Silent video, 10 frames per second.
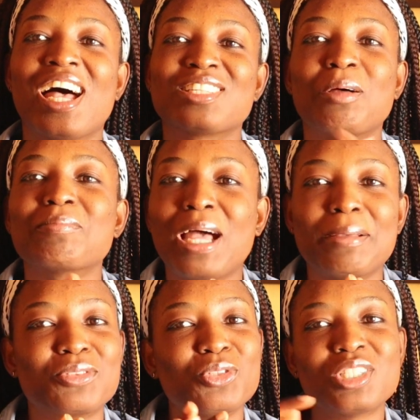
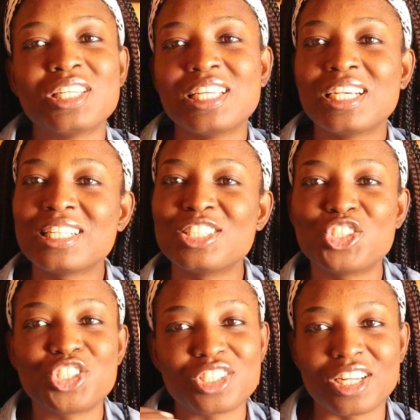sometimes using the
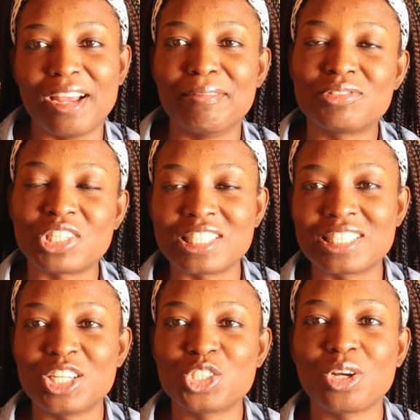English
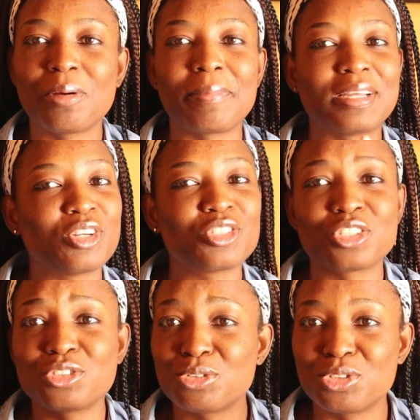translation might not
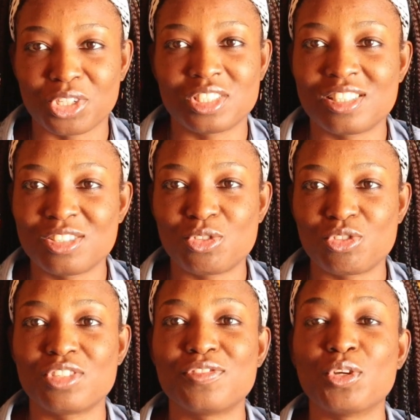just do justice to
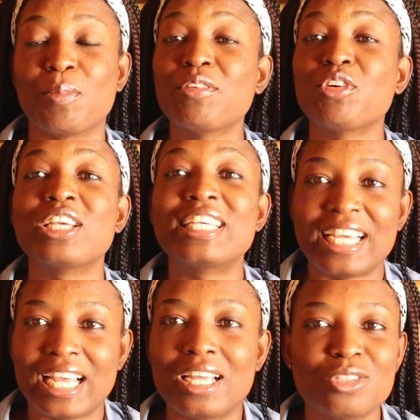this video. But if you're
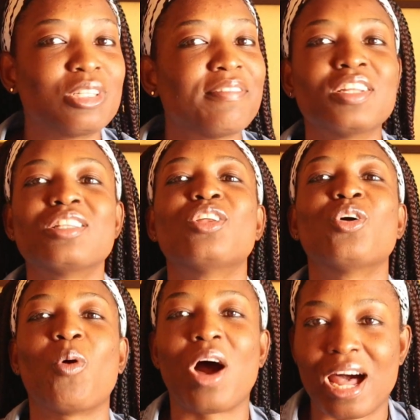here, you definitely
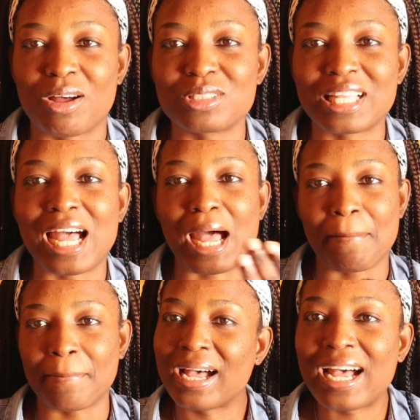know what alter
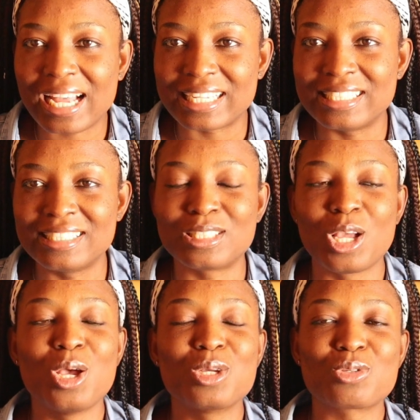and baha is.
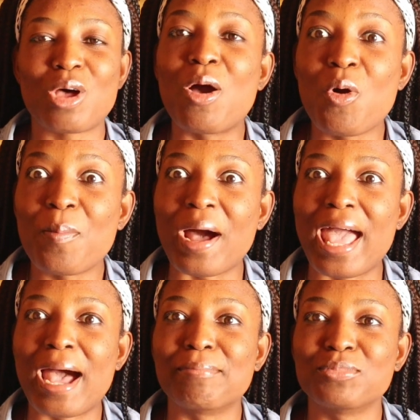So I hope
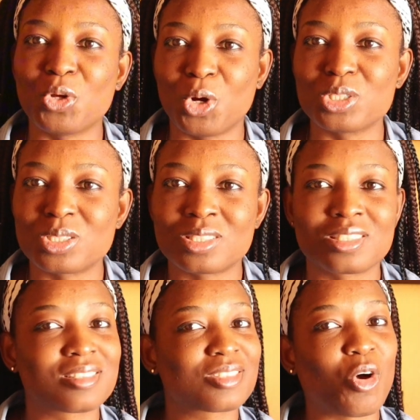I am not
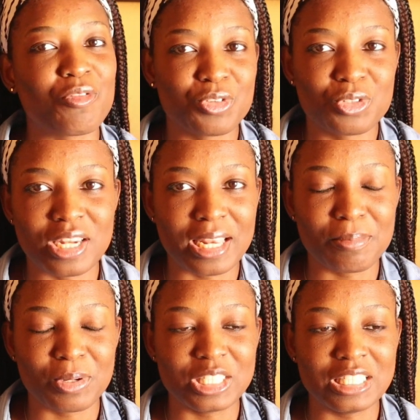confusing
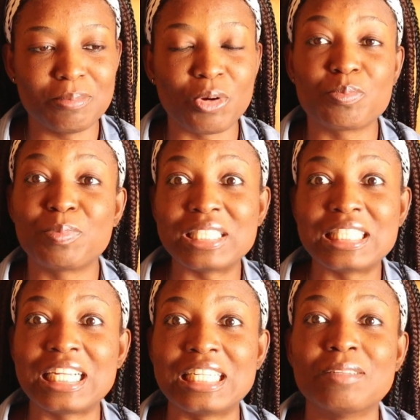anybody. But
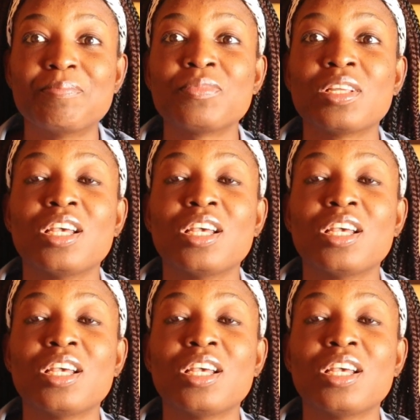basically,